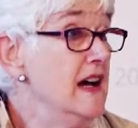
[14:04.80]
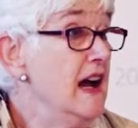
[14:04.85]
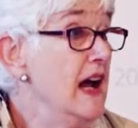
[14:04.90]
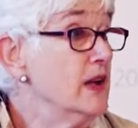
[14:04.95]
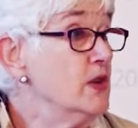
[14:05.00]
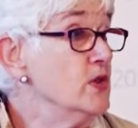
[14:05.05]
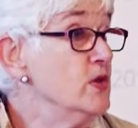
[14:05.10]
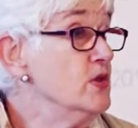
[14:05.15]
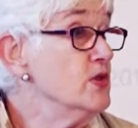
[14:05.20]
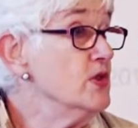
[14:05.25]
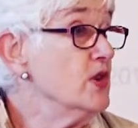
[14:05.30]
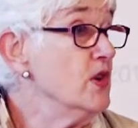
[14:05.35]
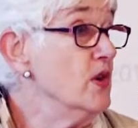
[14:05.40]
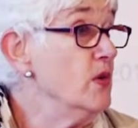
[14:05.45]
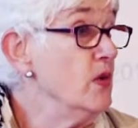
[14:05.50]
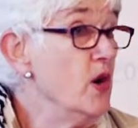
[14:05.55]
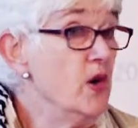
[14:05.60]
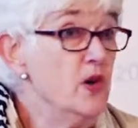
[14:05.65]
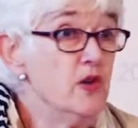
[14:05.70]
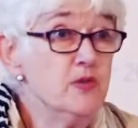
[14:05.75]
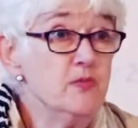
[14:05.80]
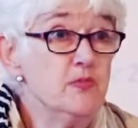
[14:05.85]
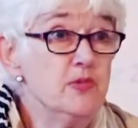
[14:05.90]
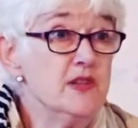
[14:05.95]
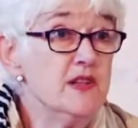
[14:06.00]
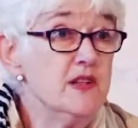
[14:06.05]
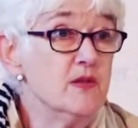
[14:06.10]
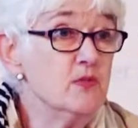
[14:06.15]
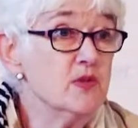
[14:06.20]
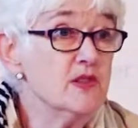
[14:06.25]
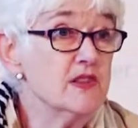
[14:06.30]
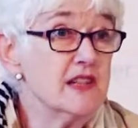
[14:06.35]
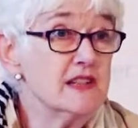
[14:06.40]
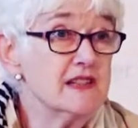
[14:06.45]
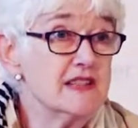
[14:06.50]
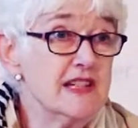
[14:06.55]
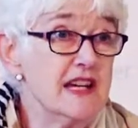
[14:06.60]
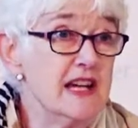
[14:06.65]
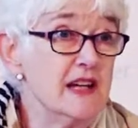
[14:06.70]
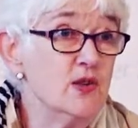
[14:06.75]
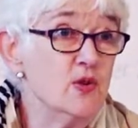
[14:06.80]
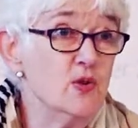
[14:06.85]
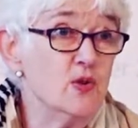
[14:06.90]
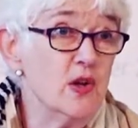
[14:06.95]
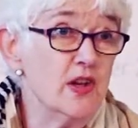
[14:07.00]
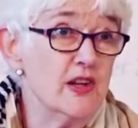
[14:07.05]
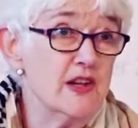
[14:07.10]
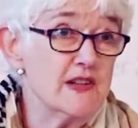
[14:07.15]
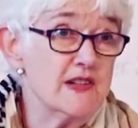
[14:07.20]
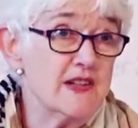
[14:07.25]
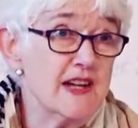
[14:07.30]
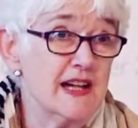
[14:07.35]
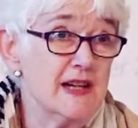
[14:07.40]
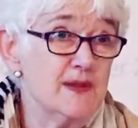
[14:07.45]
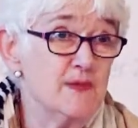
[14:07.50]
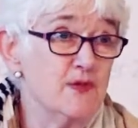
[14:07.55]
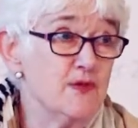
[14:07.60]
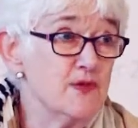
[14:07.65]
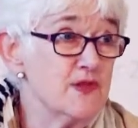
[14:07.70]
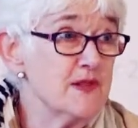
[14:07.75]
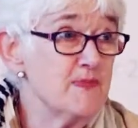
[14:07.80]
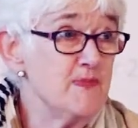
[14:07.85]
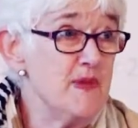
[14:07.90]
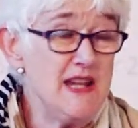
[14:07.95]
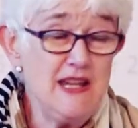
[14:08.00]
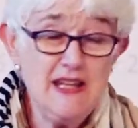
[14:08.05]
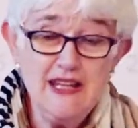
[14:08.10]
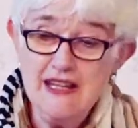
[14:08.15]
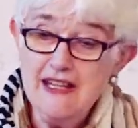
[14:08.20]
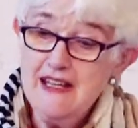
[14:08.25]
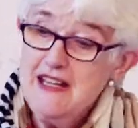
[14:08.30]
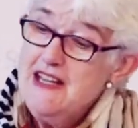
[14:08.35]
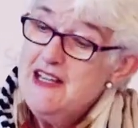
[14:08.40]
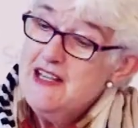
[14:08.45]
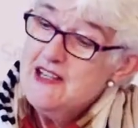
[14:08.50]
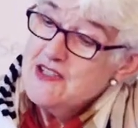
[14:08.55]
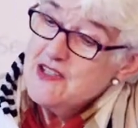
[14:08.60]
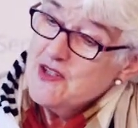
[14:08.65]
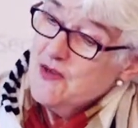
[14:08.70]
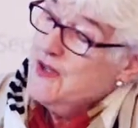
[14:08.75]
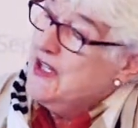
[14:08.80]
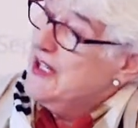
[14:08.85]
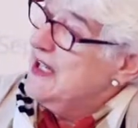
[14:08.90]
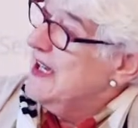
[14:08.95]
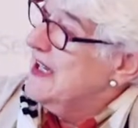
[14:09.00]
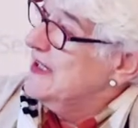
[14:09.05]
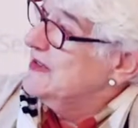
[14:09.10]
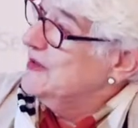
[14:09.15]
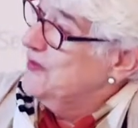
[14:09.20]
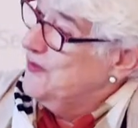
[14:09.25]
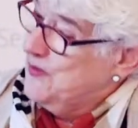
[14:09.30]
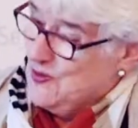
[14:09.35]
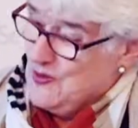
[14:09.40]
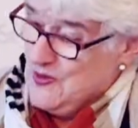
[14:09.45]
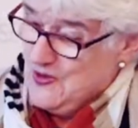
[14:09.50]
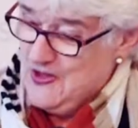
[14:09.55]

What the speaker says: I could go on, but it would take all her time for speaking, so I hand the floor